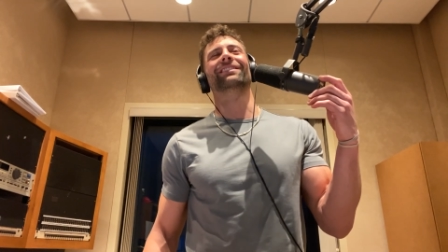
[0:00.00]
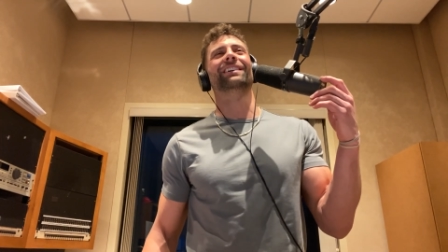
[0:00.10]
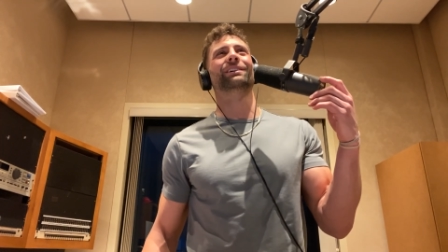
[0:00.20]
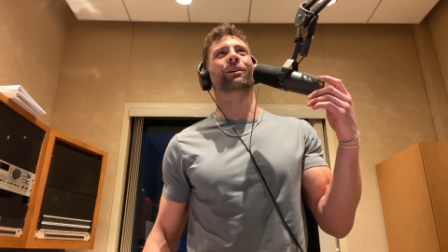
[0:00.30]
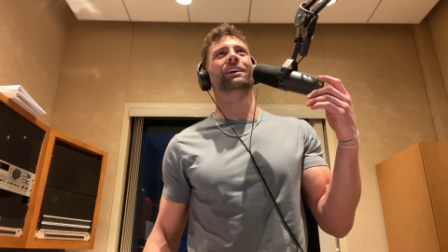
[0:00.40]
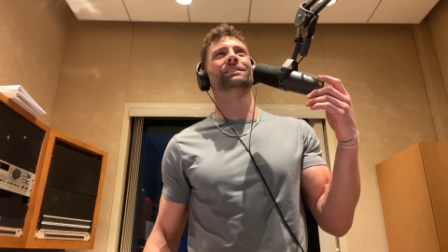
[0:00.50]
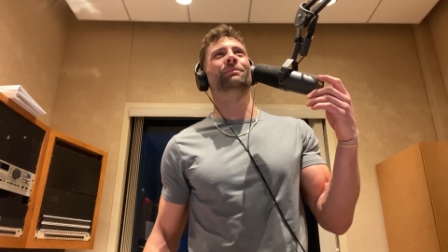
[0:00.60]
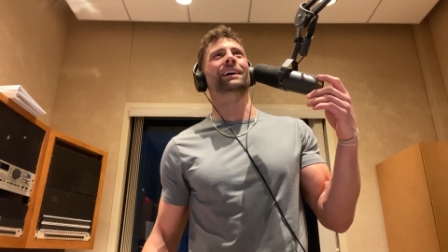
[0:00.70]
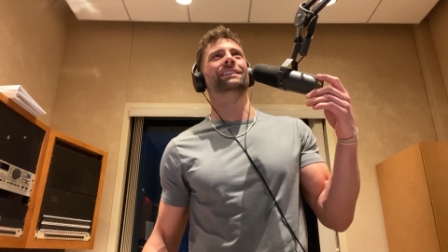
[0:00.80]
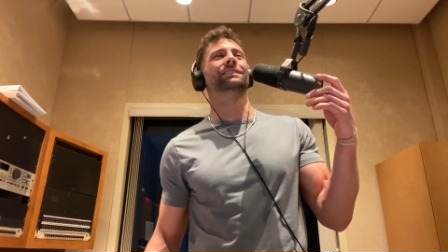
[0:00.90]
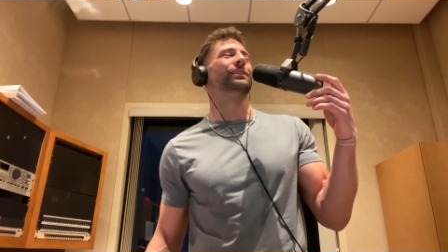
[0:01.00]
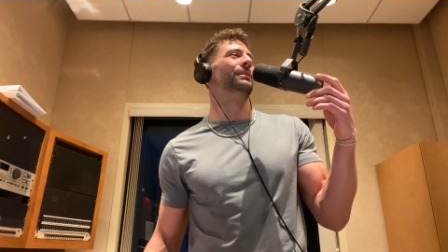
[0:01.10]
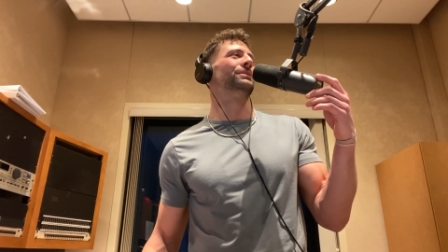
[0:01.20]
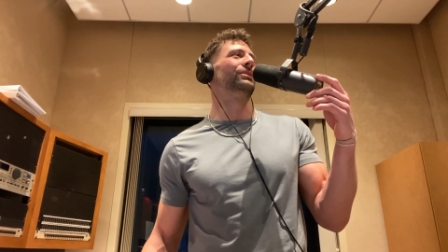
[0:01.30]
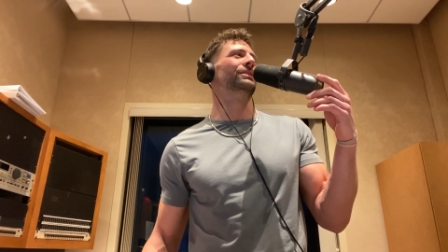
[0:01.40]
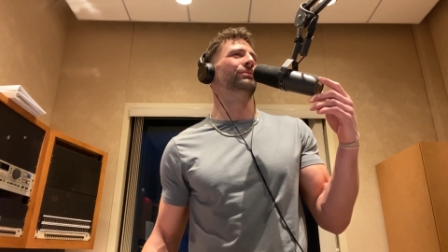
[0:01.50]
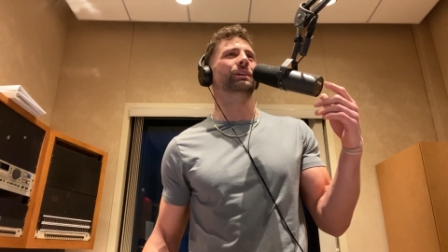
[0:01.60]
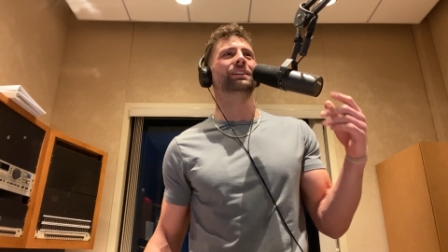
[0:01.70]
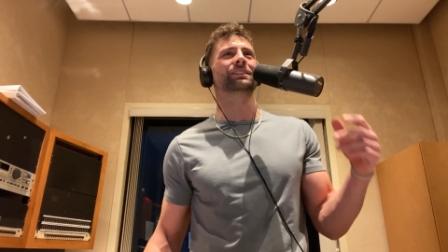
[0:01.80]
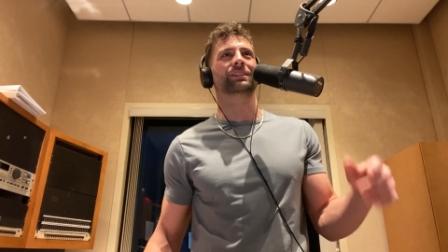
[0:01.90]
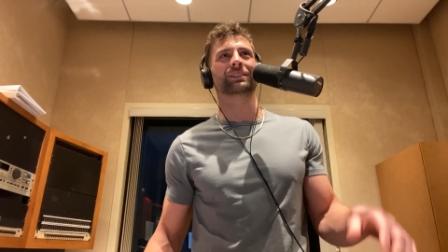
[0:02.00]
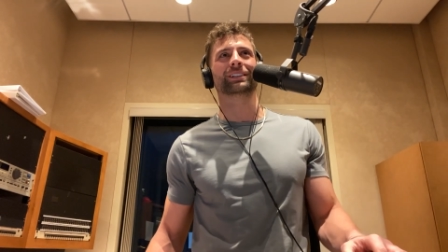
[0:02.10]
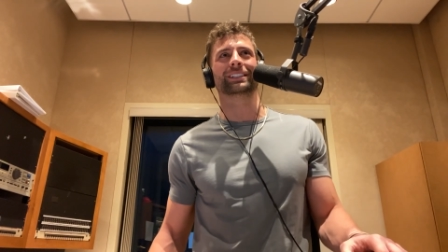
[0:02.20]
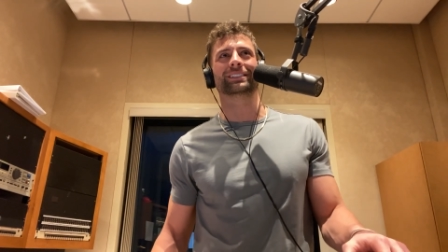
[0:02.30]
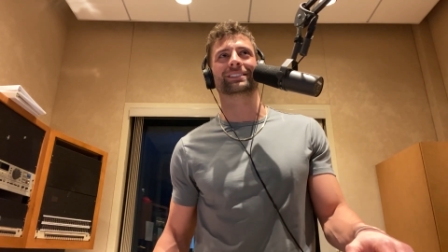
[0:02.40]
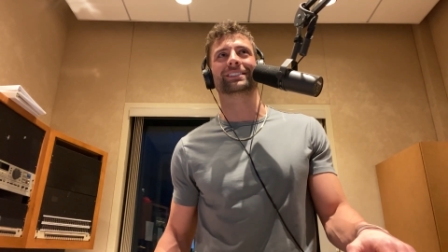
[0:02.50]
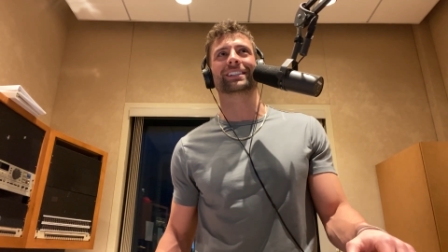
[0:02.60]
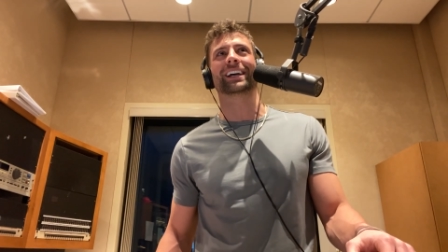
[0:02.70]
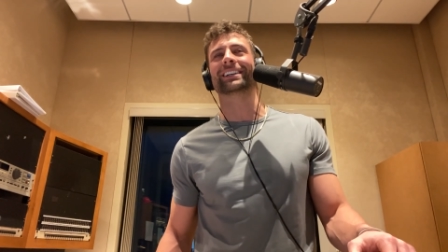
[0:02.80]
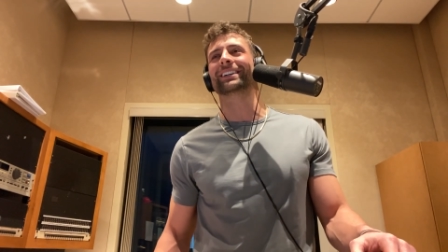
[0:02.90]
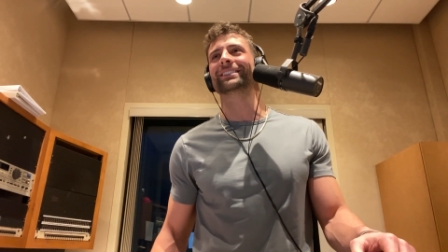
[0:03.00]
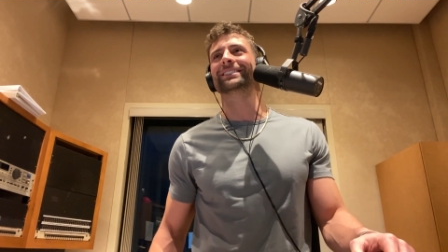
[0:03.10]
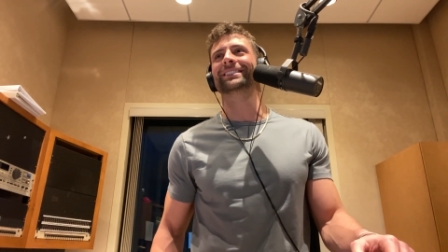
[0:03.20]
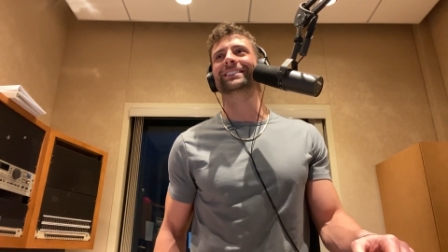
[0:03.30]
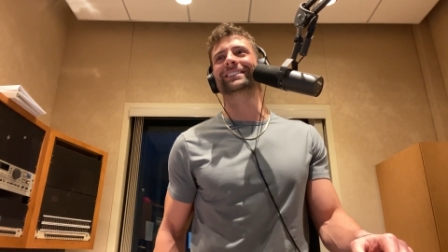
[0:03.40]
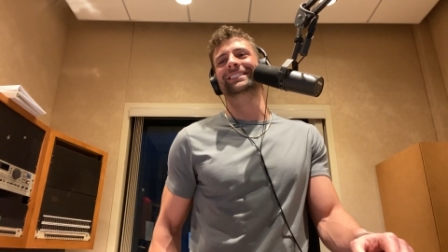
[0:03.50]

Everybody watching my Instagram stories, what are you doing, you psychos?